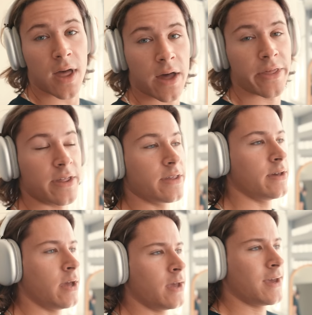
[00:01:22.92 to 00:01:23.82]
a lot
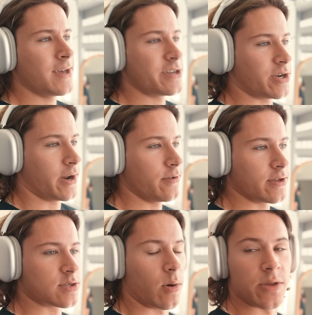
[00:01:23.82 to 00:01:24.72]
lately, trying to do
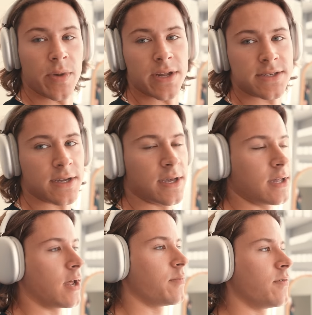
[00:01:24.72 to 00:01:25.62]
like 20 minutes in
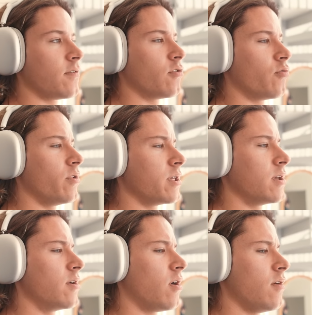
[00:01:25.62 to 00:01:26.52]
it, and I've been feeling really
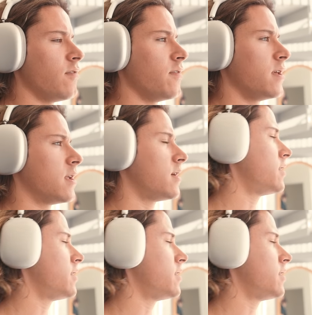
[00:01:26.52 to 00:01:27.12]
good off of it.